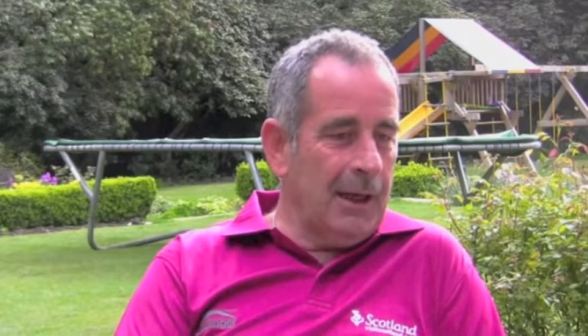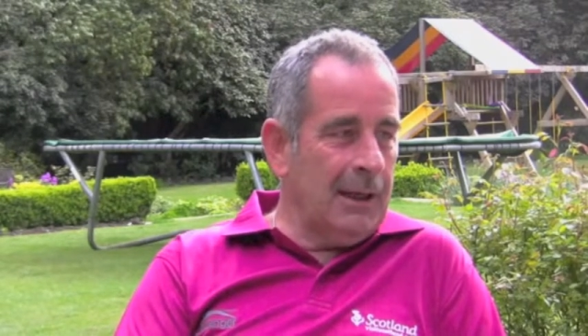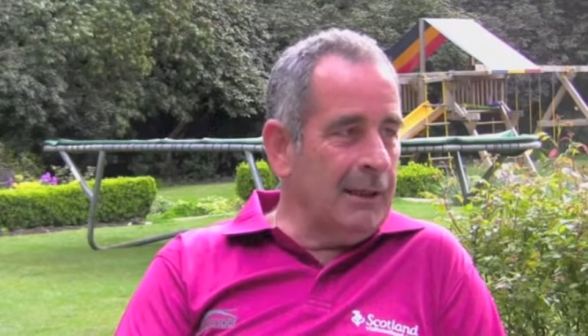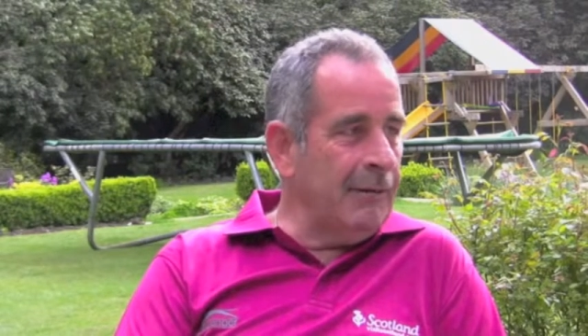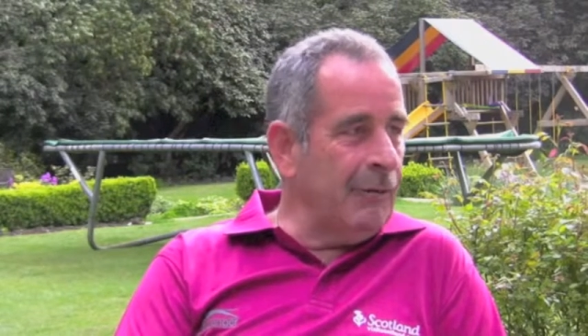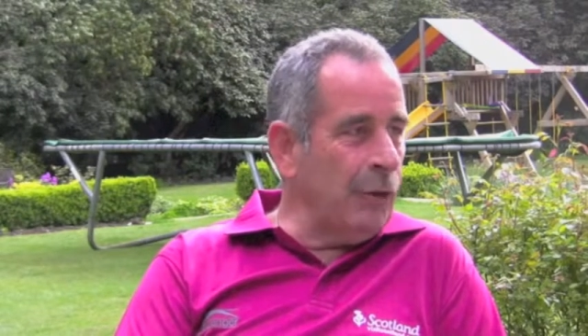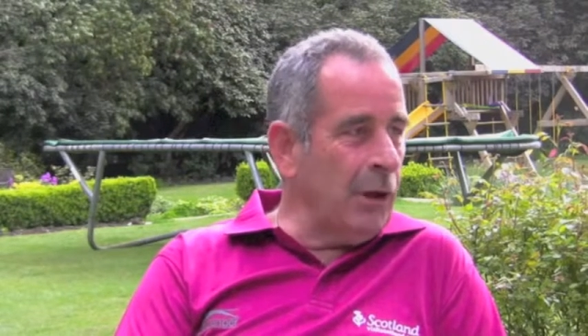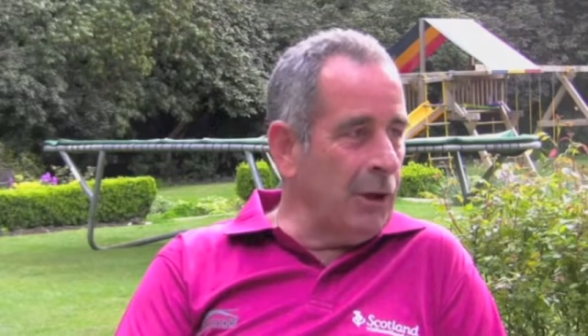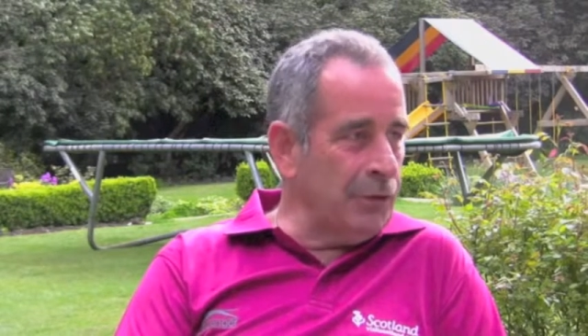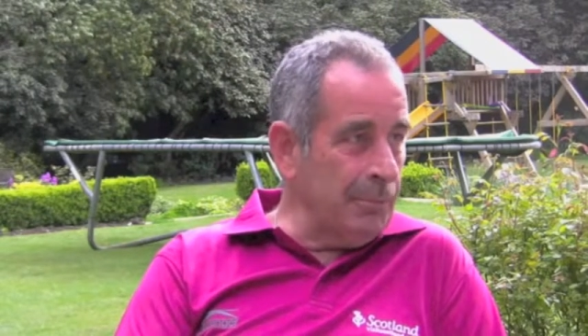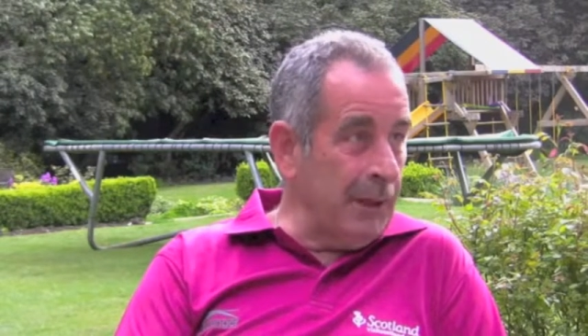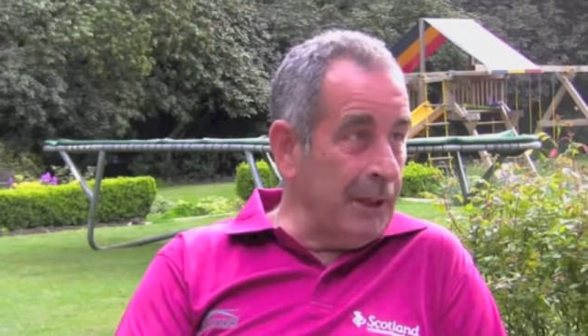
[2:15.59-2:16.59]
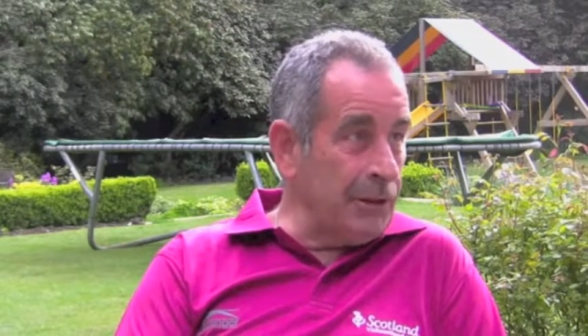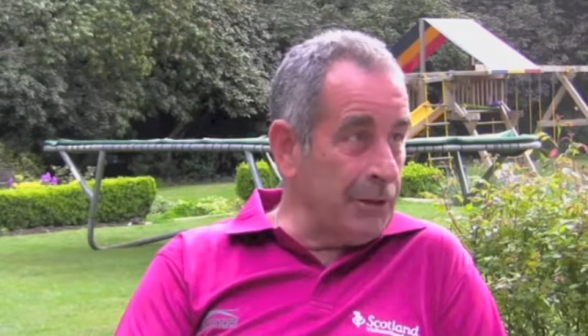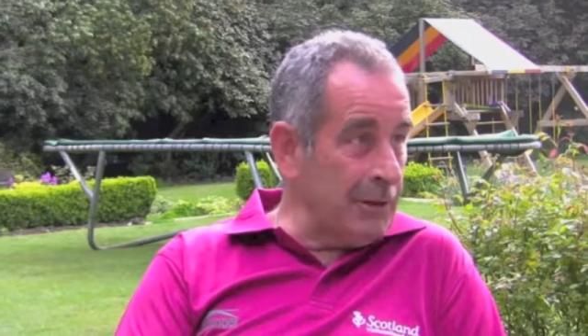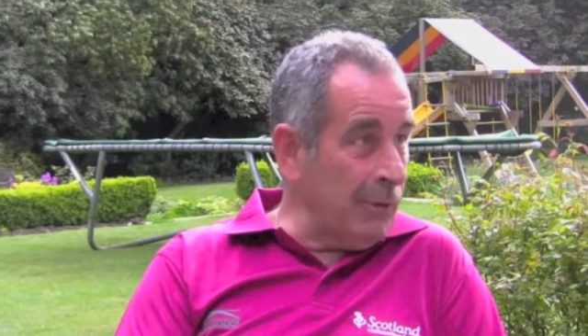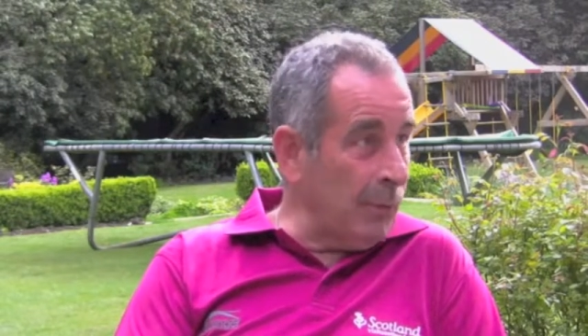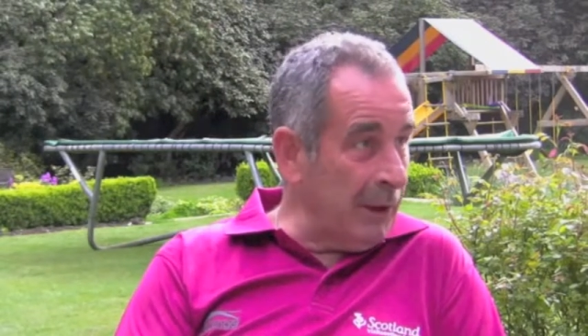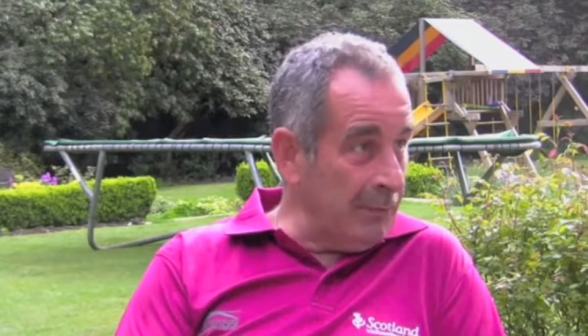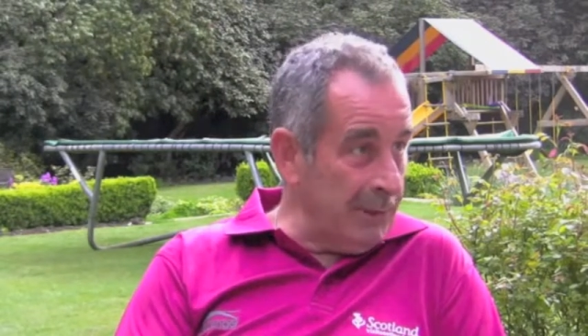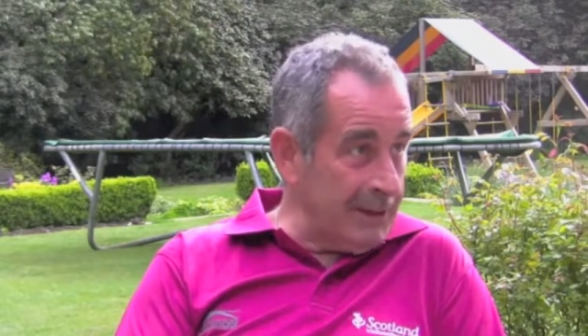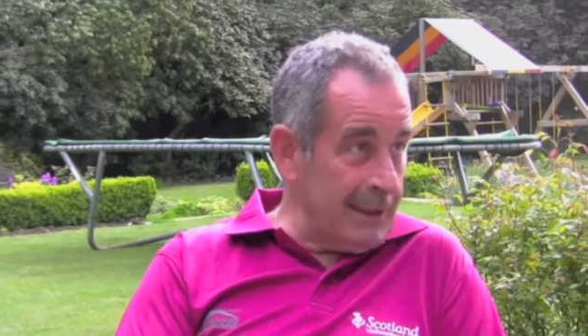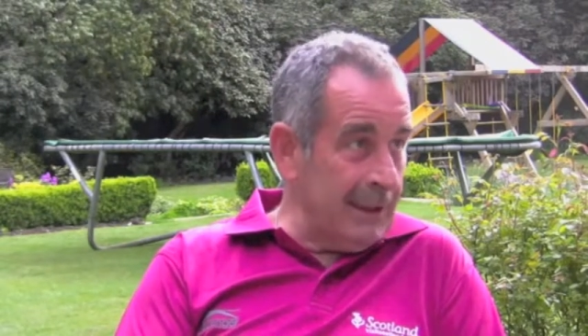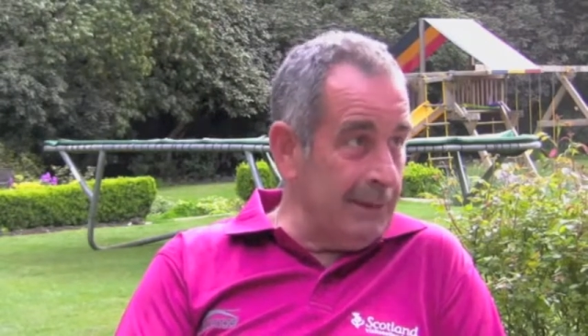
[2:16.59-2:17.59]
in the 400 majors I won in my
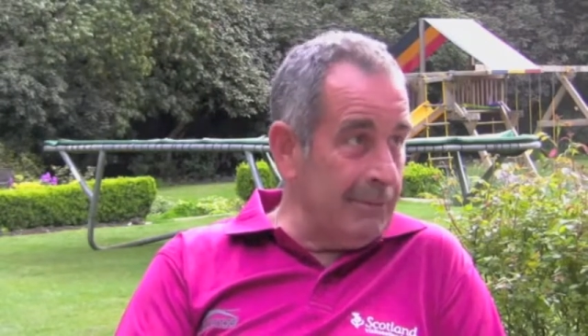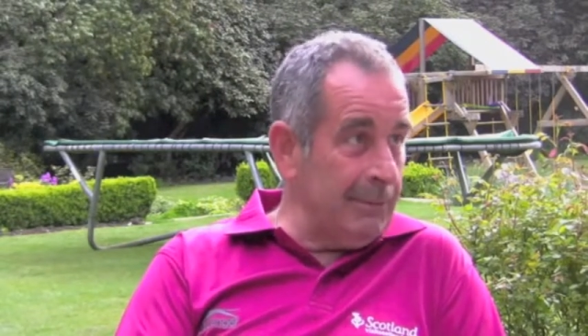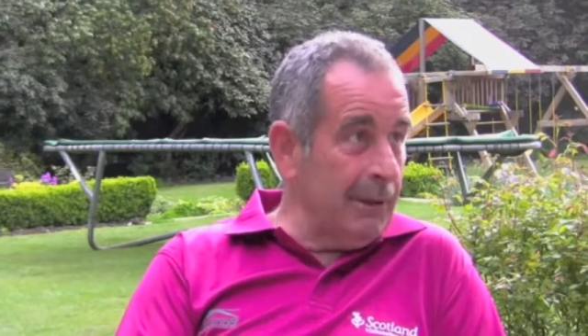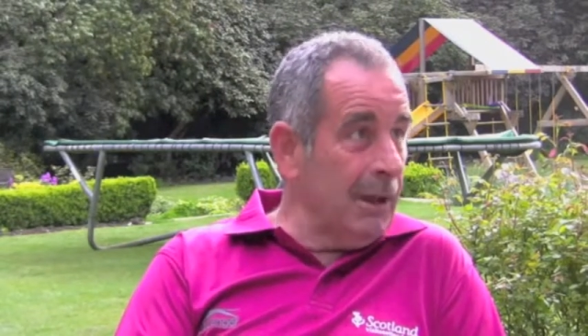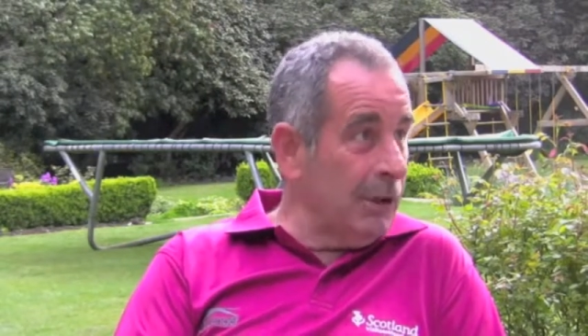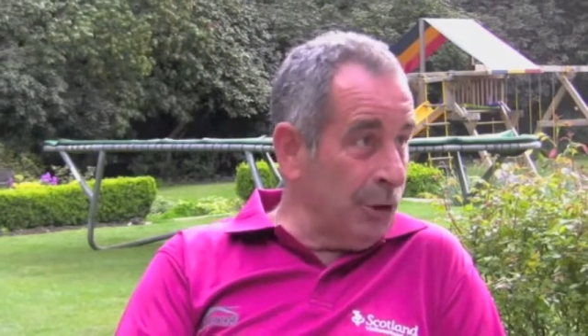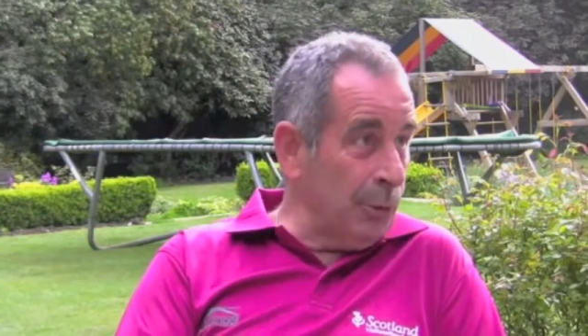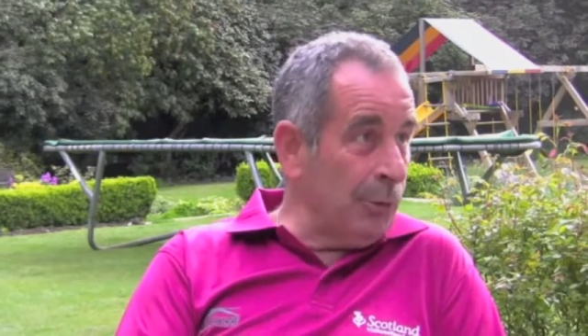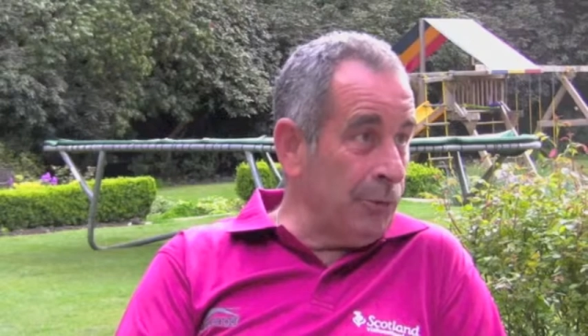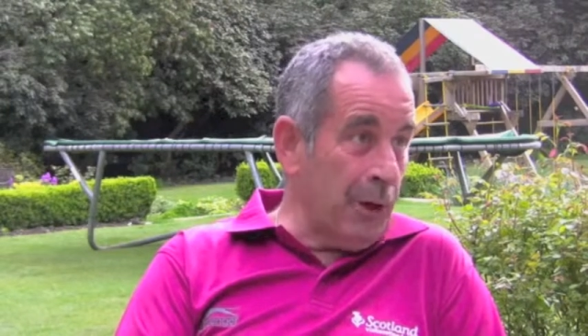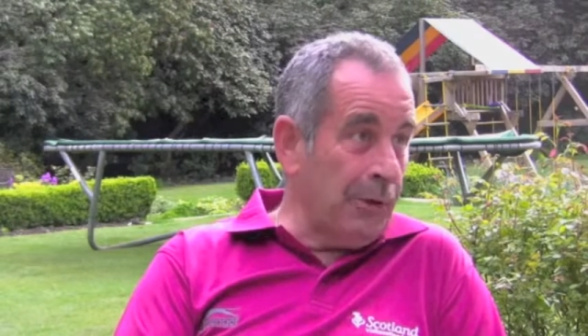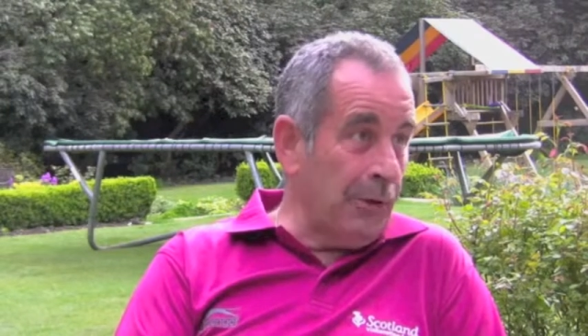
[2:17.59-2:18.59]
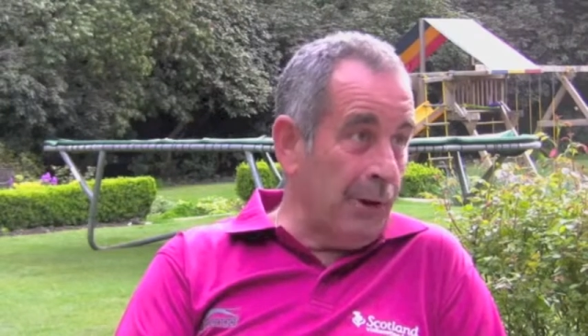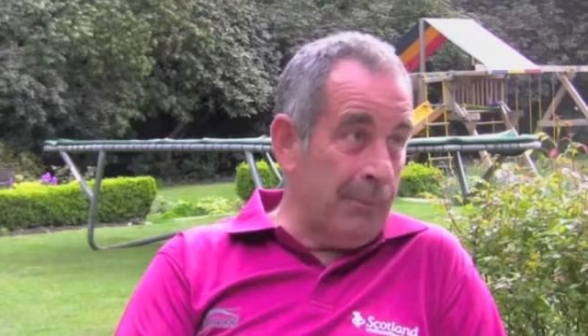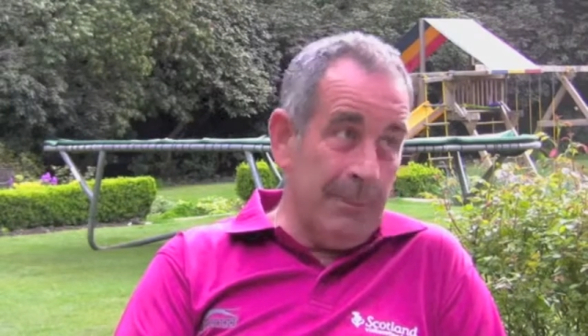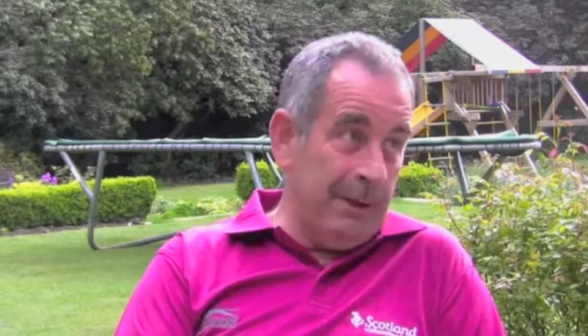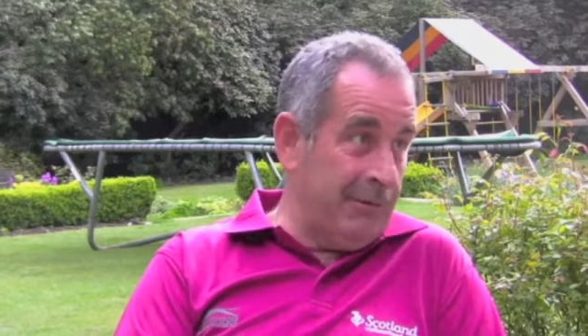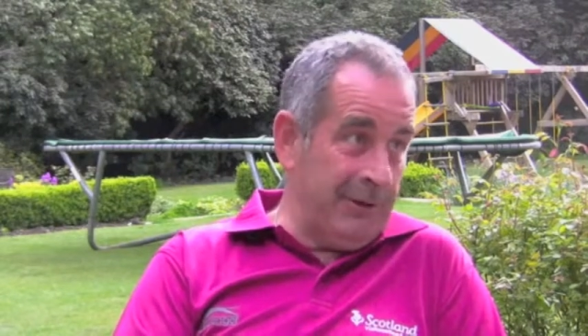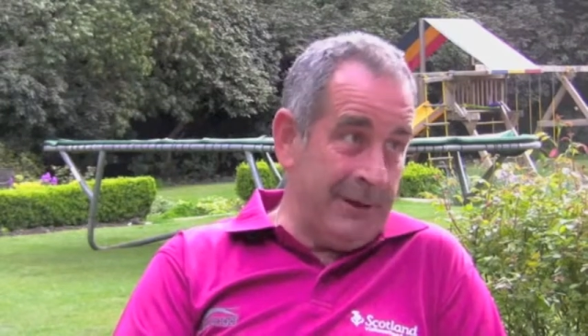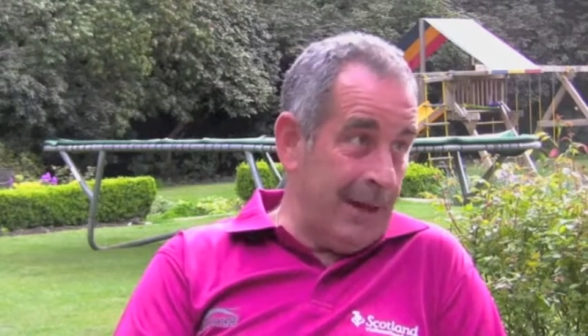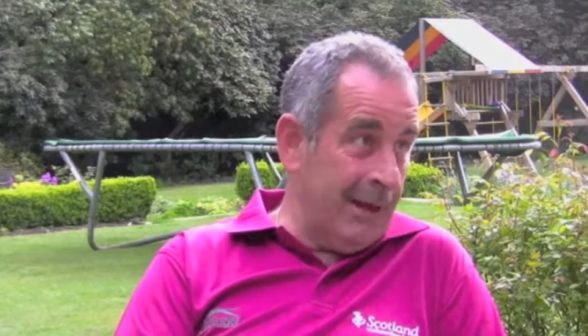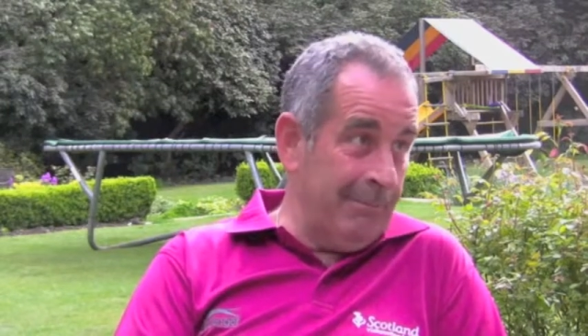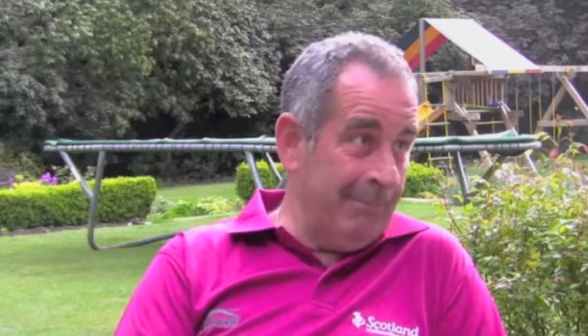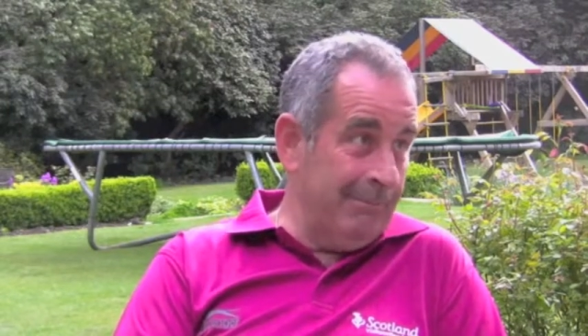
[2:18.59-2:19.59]
sleep, you were runner up every time.